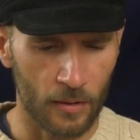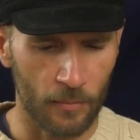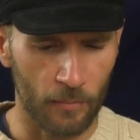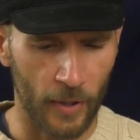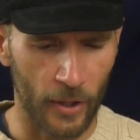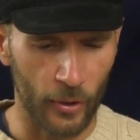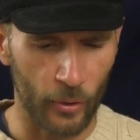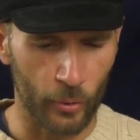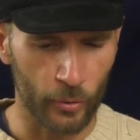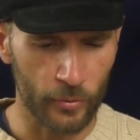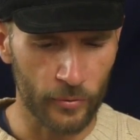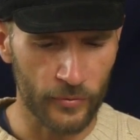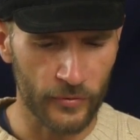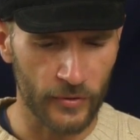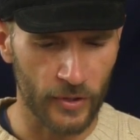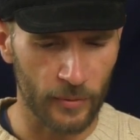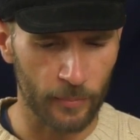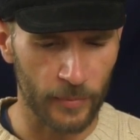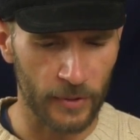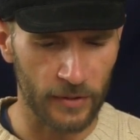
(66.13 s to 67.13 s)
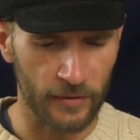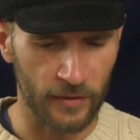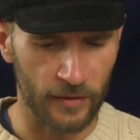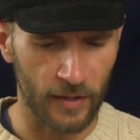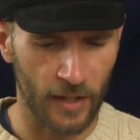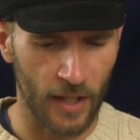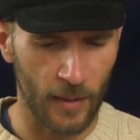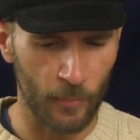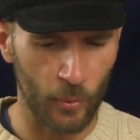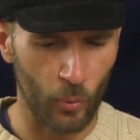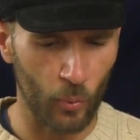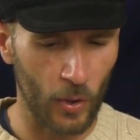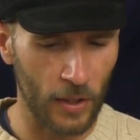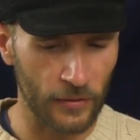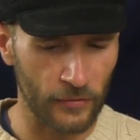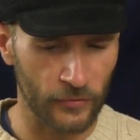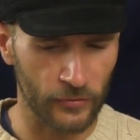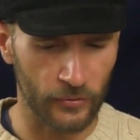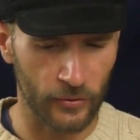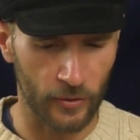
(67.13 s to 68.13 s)
My orders sent me to Camp
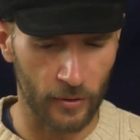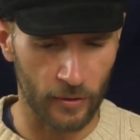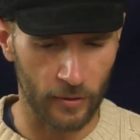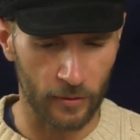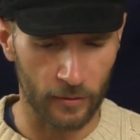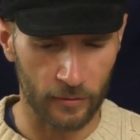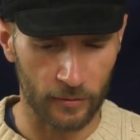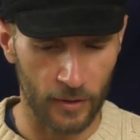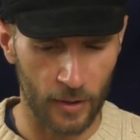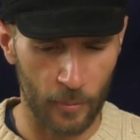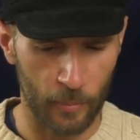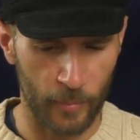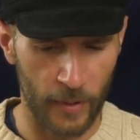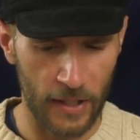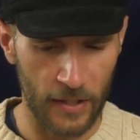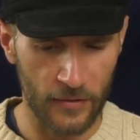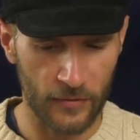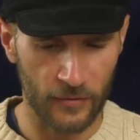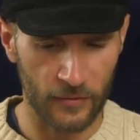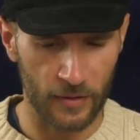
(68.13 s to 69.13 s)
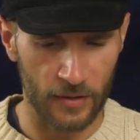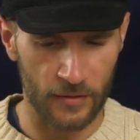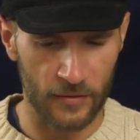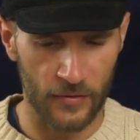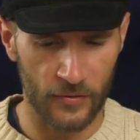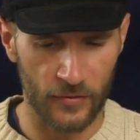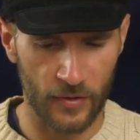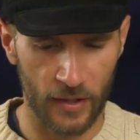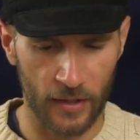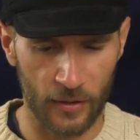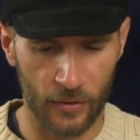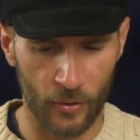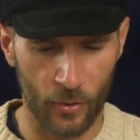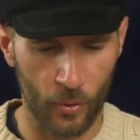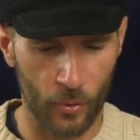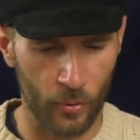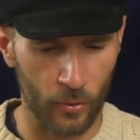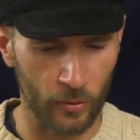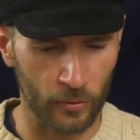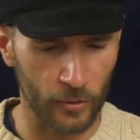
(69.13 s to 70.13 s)
White Star, a base in 2nd
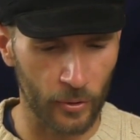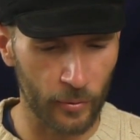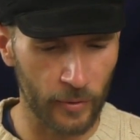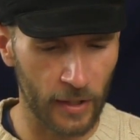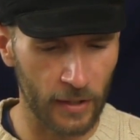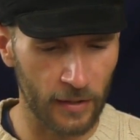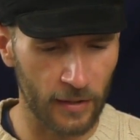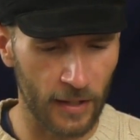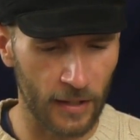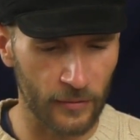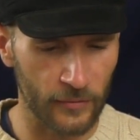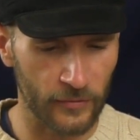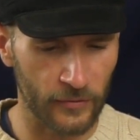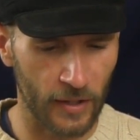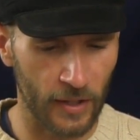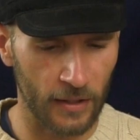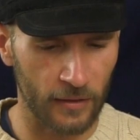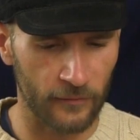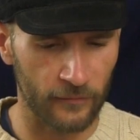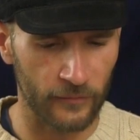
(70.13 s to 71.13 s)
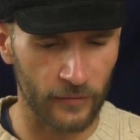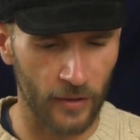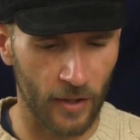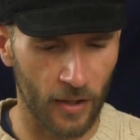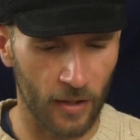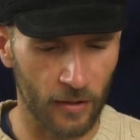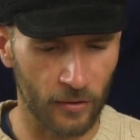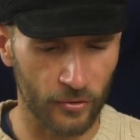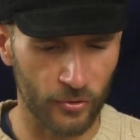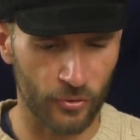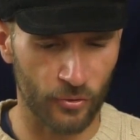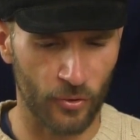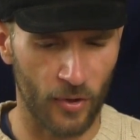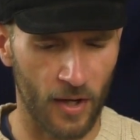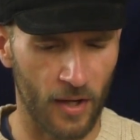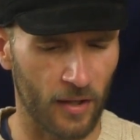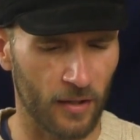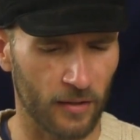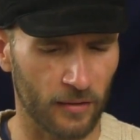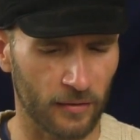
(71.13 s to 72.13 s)
Corps located outside of Nha
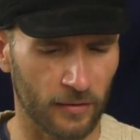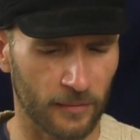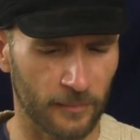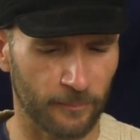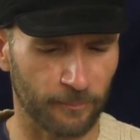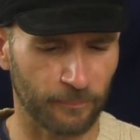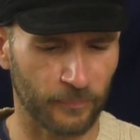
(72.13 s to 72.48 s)
Trang.